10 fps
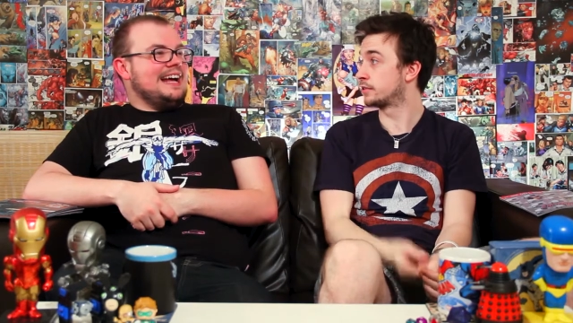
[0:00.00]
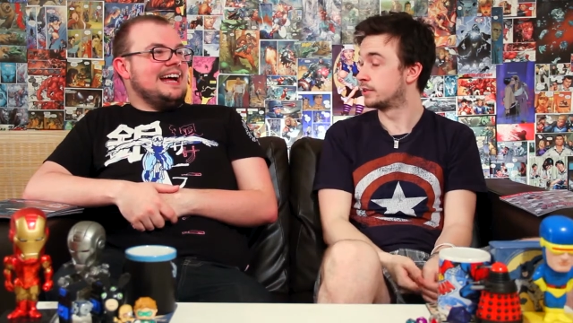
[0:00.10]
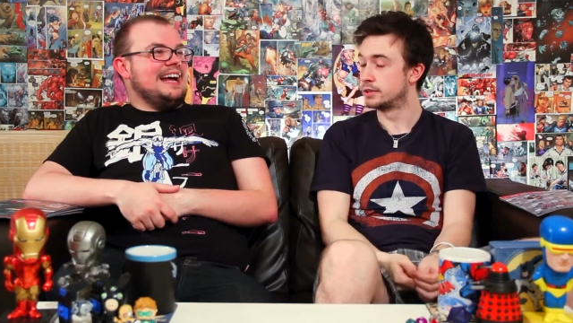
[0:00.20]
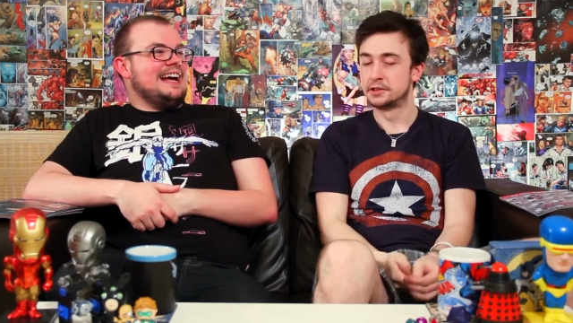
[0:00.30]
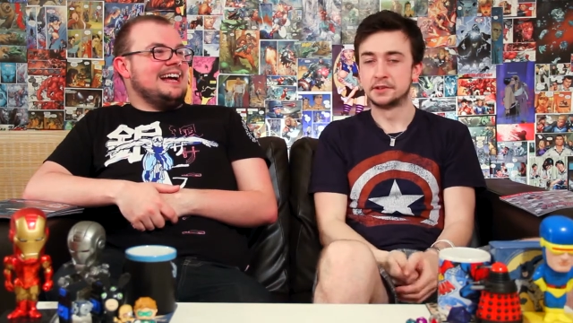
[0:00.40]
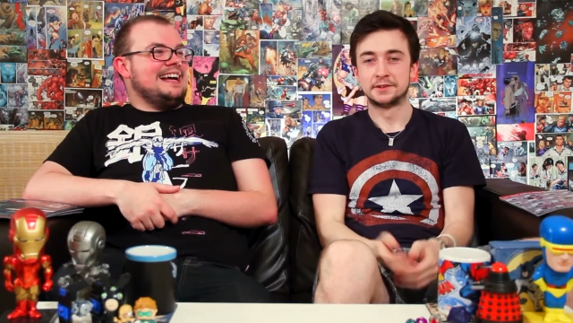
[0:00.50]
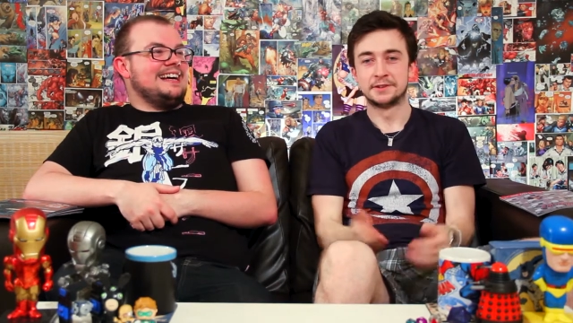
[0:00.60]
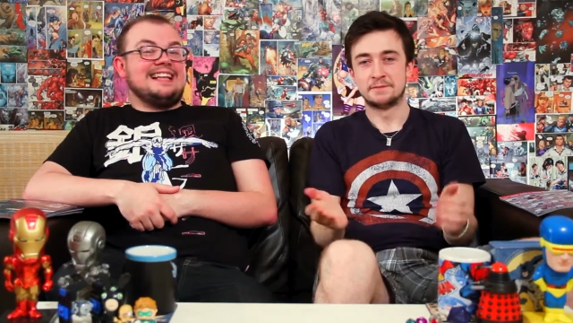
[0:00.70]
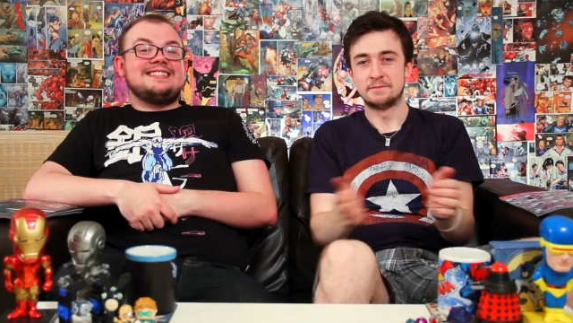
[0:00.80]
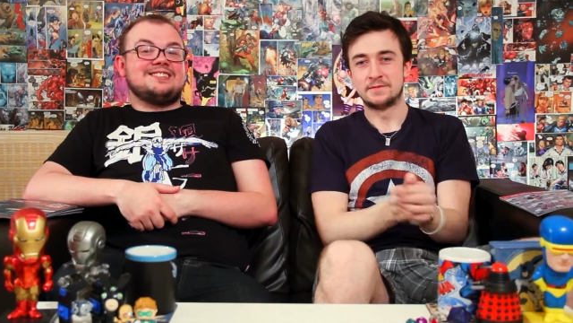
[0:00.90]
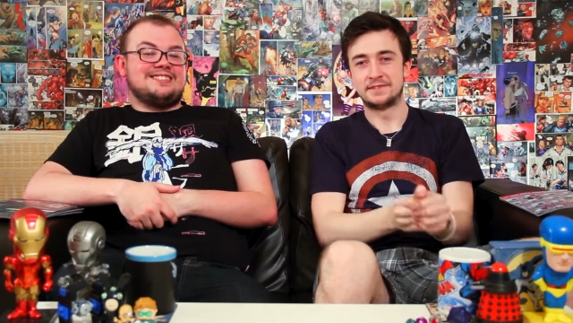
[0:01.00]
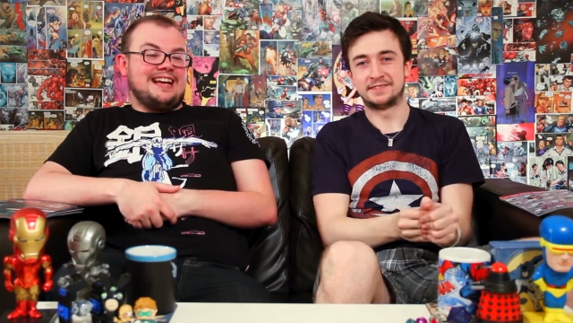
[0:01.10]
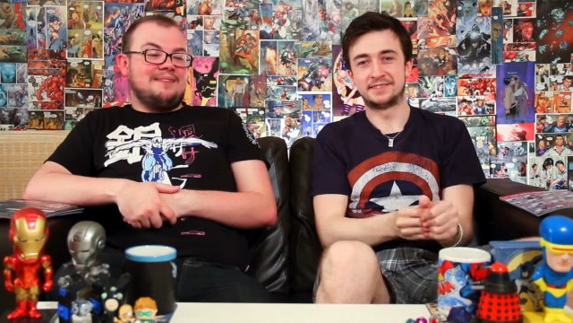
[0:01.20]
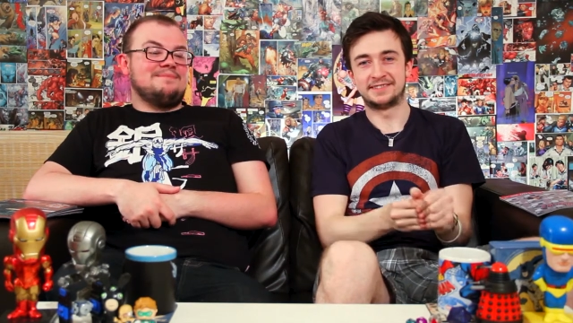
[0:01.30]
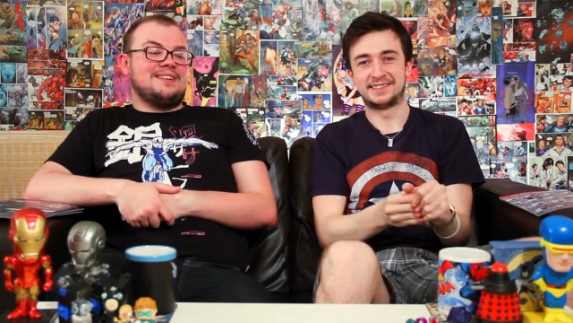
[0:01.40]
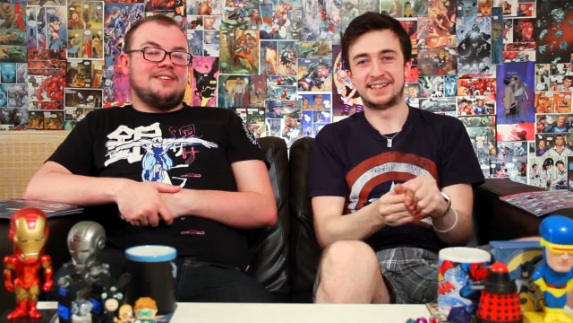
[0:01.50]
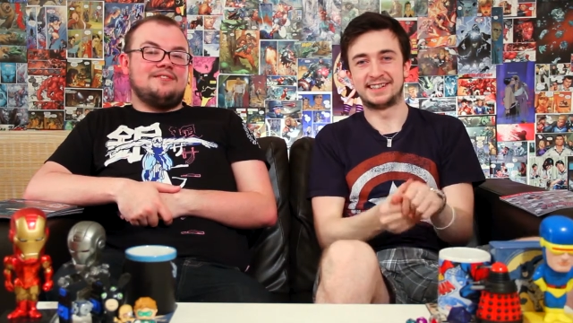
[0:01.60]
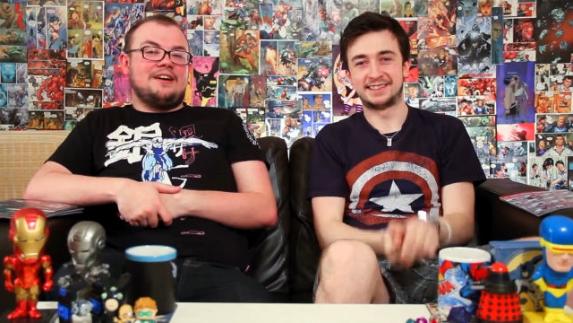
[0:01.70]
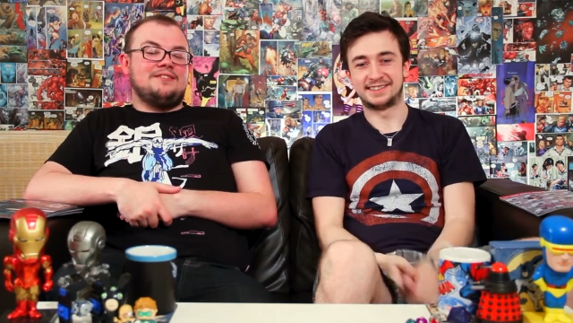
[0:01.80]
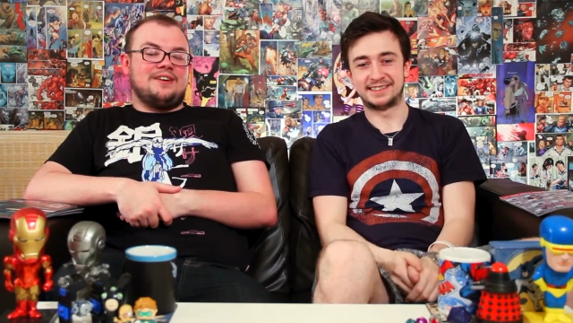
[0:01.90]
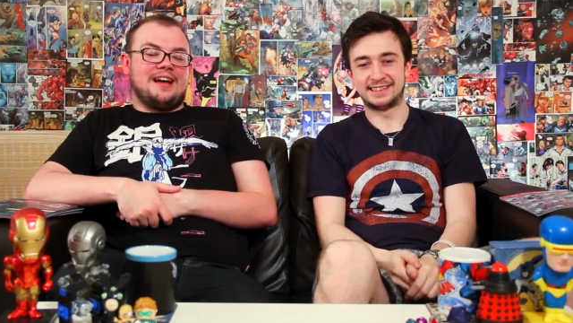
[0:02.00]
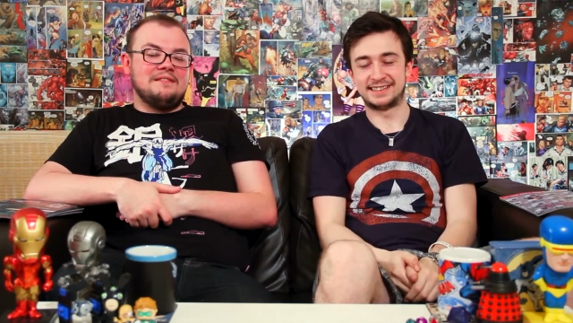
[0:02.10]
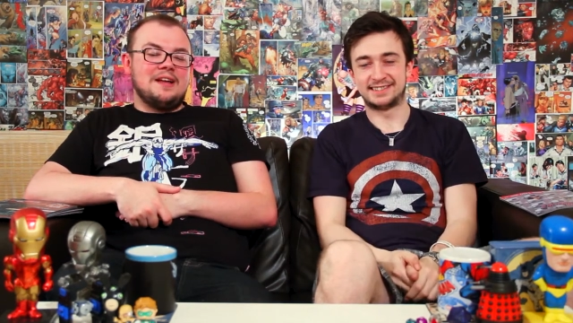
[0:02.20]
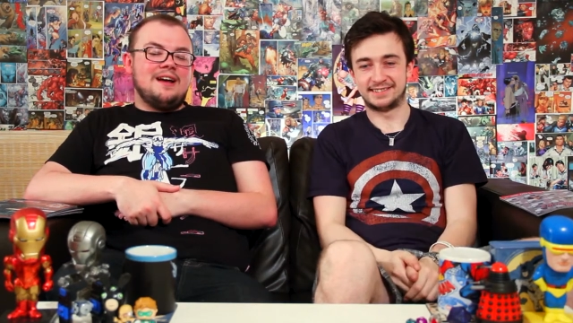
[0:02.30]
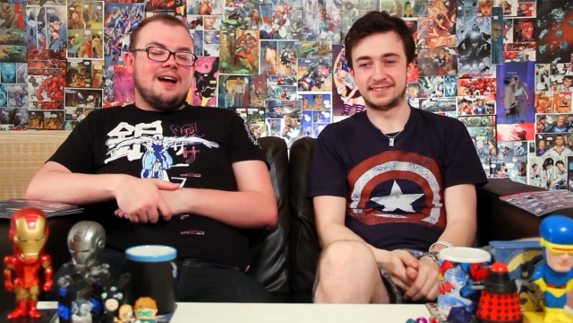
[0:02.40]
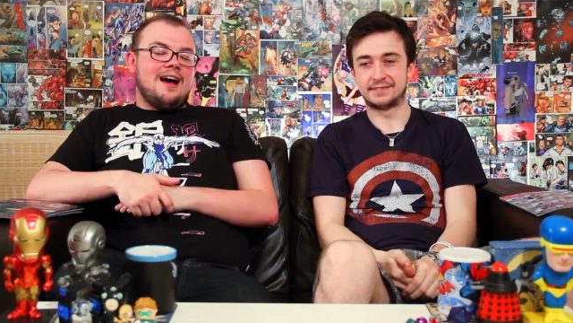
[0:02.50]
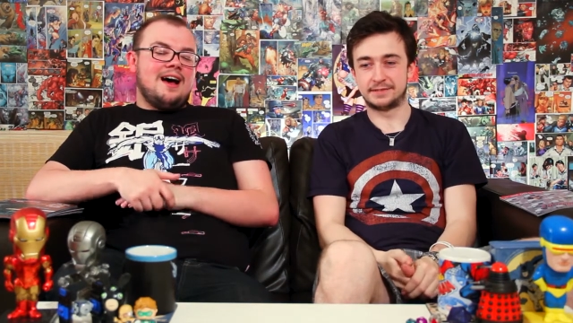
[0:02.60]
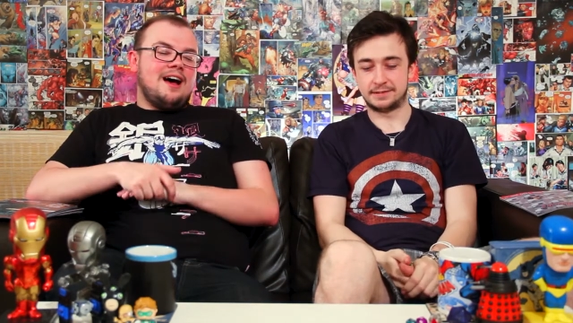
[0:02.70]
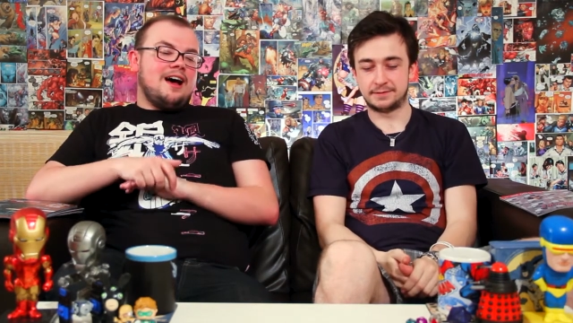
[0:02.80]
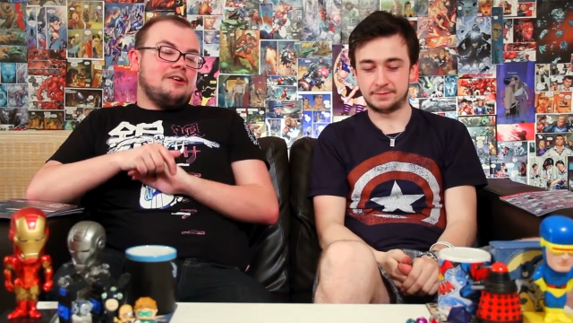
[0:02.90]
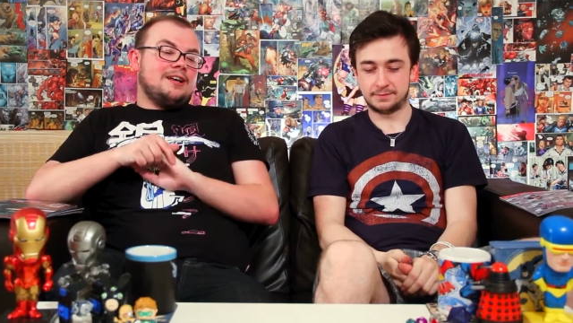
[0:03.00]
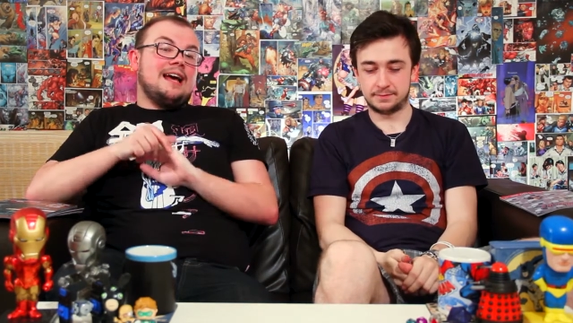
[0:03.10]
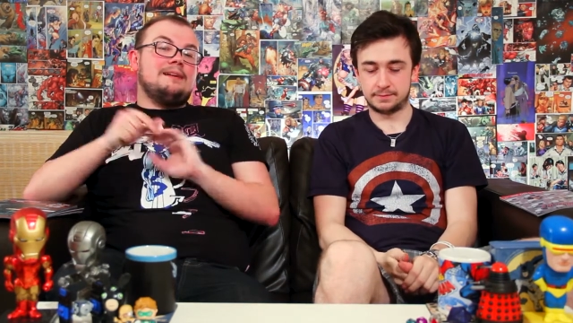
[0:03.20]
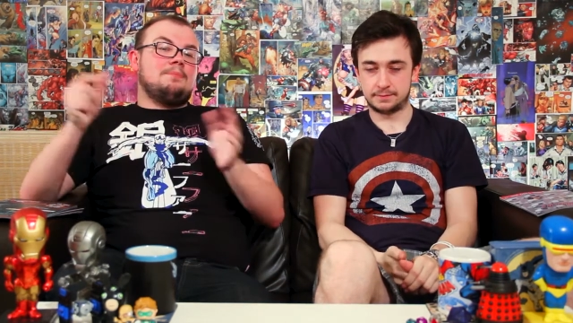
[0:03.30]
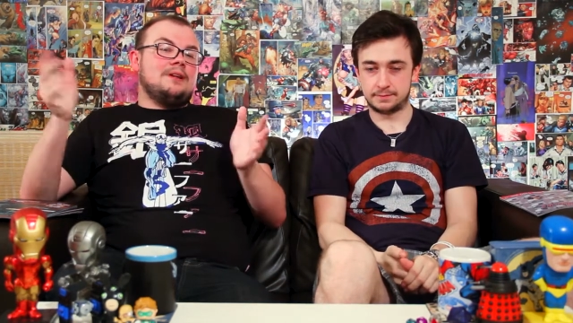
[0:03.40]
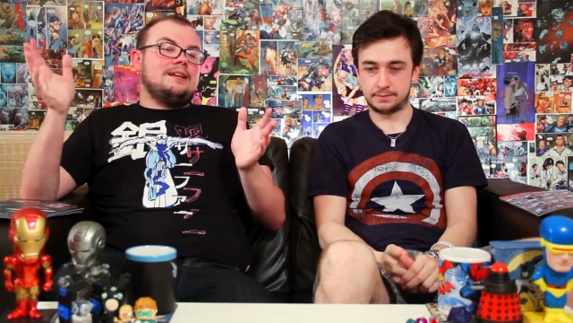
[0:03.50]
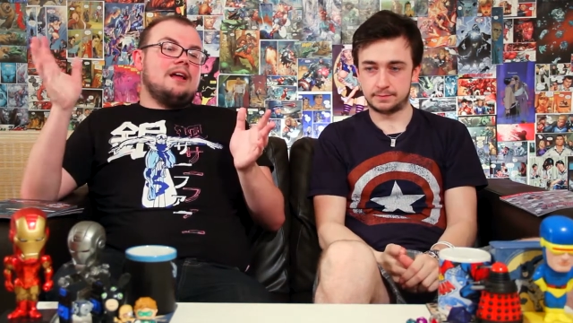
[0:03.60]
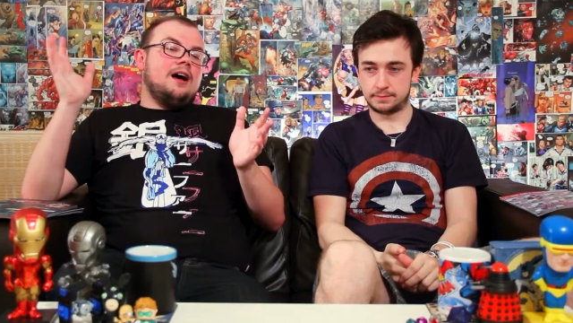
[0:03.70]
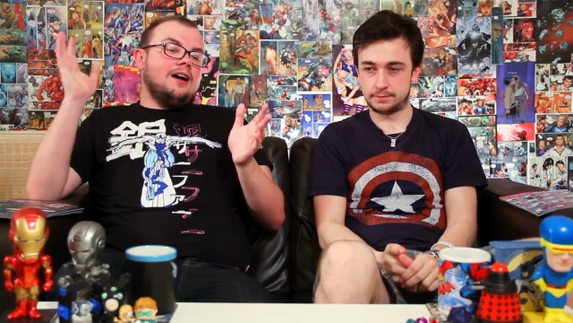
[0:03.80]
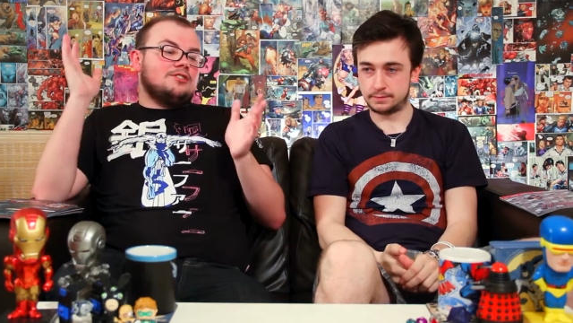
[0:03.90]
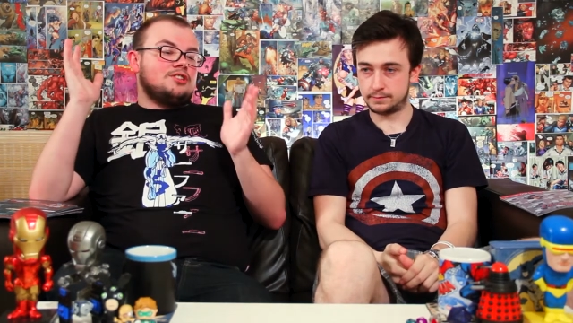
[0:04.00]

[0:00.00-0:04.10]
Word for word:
Speaker 1: That's yeah, no, very fair. Uh, okay, brilliant. Uh,